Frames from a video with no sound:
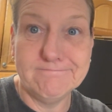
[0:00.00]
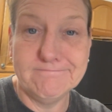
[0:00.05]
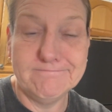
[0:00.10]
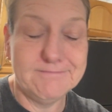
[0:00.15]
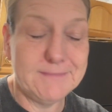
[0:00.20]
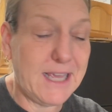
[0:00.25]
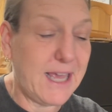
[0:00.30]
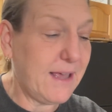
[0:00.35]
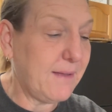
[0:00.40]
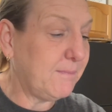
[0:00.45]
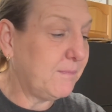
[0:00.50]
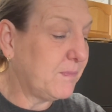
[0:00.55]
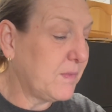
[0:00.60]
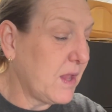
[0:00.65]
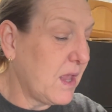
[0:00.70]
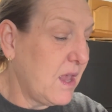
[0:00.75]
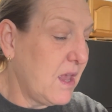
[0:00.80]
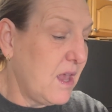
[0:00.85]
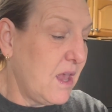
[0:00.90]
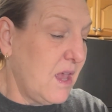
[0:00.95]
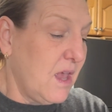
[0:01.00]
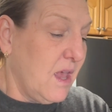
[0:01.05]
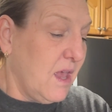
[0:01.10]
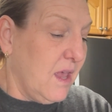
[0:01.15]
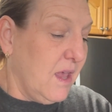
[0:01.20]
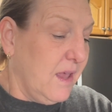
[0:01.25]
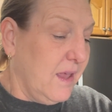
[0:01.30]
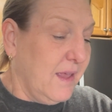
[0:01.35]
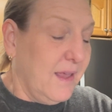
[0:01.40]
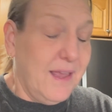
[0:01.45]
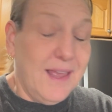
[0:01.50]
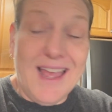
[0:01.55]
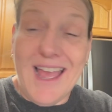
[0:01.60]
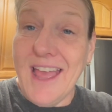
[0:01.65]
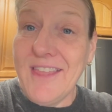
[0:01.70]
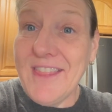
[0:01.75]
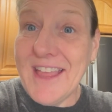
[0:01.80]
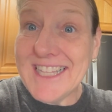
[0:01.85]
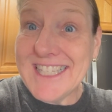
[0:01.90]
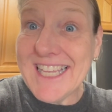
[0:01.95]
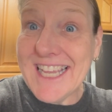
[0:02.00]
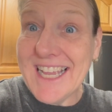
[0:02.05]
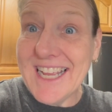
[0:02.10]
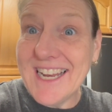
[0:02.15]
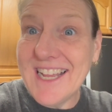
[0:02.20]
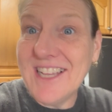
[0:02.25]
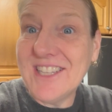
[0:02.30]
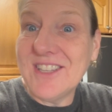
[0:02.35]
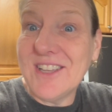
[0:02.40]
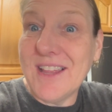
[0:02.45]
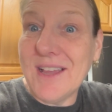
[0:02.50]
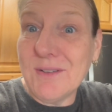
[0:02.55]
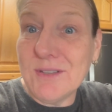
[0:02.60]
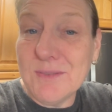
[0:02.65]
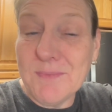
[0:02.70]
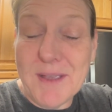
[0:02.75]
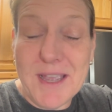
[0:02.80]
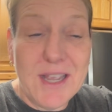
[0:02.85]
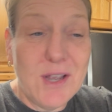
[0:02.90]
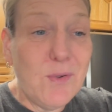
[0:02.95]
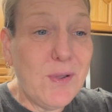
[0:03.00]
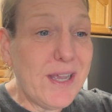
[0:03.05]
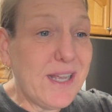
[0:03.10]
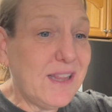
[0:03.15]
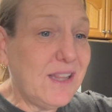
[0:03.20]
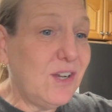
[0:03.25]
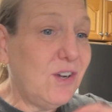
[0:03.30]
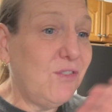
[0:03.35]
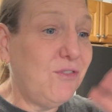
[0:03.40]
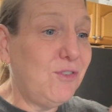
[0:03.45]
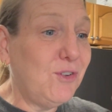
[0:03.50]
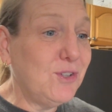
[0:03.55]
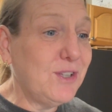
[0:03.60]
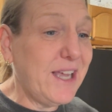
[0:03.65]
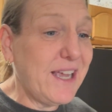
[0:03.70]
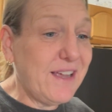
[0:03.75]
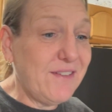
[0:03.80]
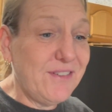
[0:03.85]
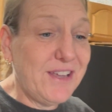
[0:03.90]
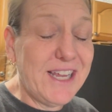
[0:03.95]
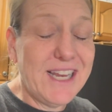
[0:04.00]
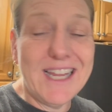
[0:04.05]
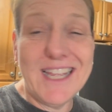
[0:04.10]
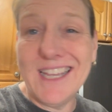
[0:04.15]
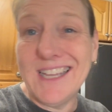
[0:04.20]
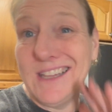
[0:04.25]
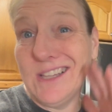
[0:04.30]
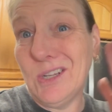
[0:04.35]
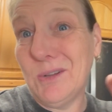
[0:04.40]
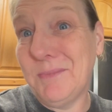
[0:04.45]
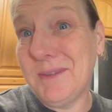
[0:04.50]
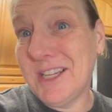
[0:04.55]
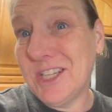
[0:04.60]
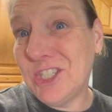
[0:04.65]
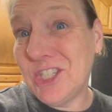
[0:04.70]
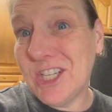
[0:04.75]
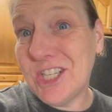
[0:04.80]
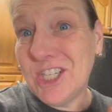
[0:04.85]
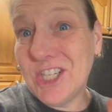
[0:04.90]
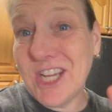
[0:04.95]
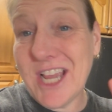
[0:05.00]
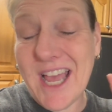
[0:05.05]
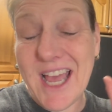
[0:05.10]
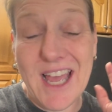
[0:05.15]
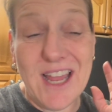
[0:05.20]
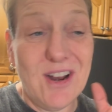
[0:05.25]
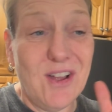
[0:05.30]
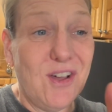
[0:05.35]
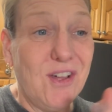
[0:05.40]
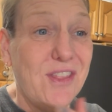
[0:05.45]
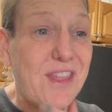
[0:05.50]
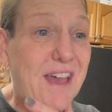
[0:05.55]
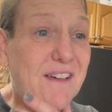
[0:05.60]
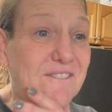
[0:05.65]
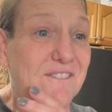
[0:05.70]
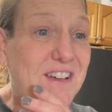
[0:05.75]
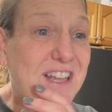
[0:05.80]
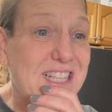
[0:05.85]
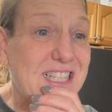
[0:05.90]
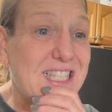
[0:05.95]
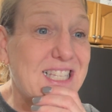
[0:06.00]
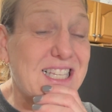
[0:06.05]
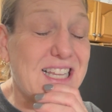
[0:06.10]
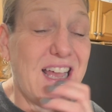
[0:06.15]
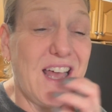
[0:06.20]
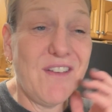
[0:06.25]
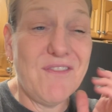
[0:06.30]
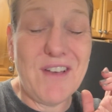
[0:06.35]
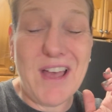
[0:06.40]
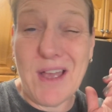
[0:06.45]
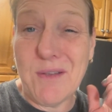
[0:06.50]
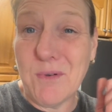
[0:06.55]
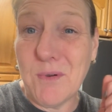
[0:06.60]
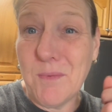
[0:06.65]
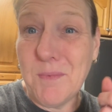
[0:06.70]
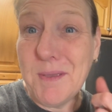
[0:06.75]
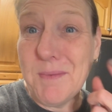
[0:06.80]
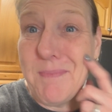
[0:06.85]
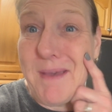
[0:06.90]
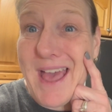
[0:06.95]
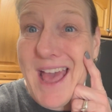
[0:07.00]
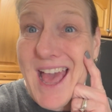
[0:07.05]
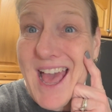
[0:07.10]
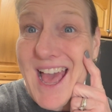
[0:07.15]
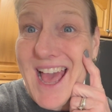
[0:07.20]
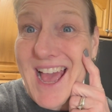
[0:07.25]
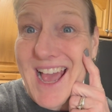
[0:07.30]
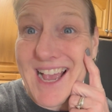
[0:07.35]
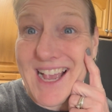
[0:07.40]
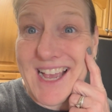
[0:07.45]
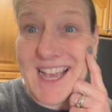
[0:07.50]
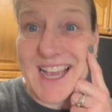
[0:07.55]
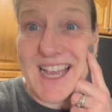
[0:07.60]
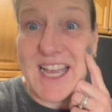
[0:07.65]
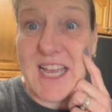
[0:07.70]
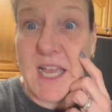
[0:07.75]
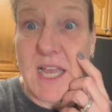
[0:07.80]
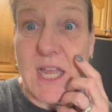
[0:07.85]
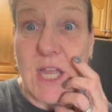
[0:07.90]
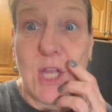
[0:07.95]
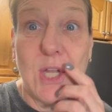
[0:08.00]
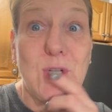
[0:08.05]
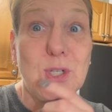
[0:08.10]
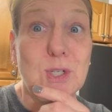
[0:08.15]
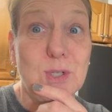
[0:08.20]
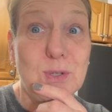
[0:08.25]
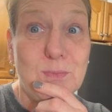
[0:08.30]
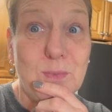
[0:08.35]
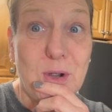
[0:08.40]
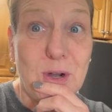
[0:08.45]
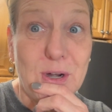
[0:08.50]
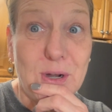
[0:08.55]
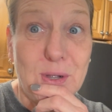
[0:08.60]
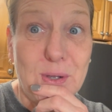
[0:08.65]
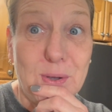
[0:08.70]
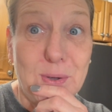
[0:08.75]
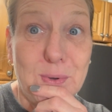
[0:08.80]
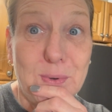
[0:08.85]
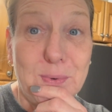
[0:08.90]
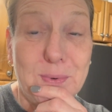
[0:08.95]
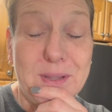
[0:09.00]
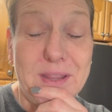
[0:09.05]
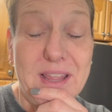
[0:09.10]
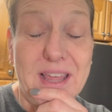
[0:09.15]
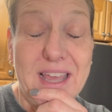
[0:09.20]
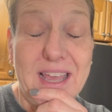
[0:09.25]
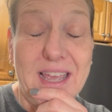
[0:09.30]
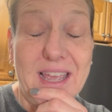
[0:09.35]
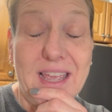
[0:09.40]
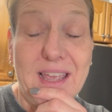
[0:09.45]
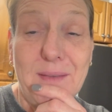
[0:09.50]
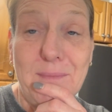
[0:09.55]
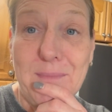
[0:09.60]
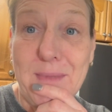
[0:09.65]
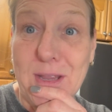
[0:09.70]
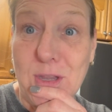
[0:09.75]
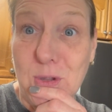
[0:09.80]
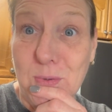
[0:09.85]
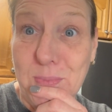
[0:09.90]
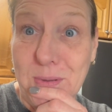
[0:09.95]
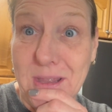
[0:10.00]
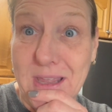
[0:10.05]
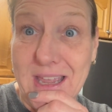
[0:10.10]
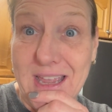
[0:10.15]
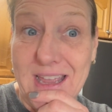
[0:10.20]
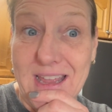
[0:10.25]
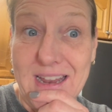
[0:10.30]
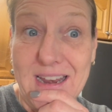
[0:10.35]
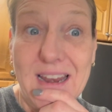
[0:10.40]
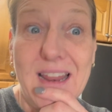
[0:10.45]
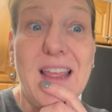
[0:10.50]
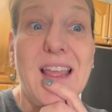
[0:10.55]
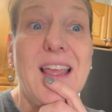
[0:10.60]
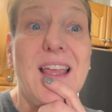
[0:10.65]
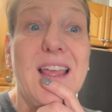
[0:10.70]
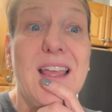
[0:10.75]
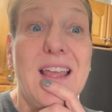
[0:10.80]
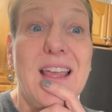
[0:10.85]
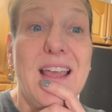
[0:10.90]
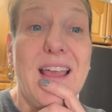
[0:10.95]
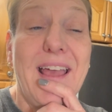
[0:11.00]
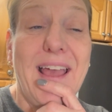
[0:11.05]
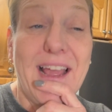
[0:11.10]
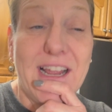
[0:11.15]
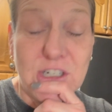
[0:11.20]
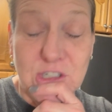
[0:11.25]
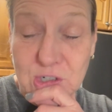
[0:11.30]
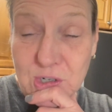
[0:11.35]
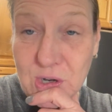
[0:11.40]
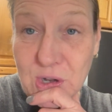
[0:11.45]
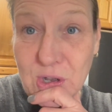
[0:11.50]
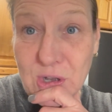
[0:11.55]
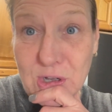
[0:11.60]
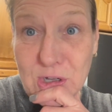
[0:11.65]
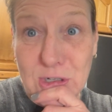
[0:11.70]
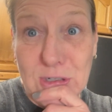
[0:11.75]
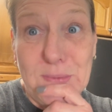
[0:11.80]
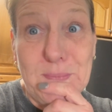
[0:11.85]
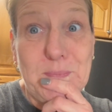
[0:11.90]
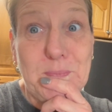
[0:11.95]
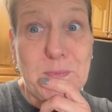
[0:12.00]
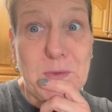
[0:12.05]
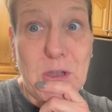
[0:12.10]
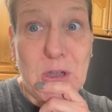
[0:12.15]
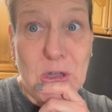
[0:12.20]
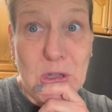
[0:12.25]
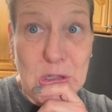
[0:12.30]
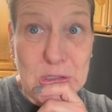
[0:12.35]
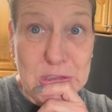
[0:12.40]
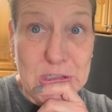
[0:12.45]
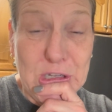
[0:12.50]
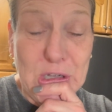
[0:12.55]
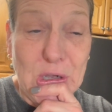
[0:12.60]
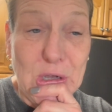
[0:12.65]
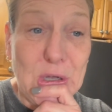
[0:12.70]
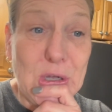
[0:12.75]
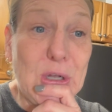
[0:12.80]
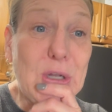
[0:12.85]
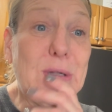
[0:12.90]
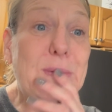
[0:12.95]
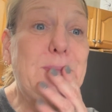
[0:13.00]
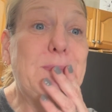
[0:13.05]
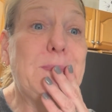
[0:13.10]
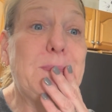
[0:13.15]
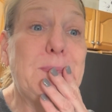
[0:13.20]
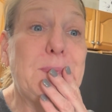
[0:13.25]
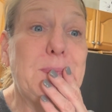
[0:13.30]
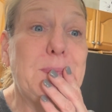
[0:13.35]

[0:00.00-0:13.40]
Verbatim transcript: yeah. And that's it. So that was my quick little full day of eating, a little bit of chit chat, all that fun stuff. I will be back tomorrow with a menu plan, Azure haul, Aldi haul,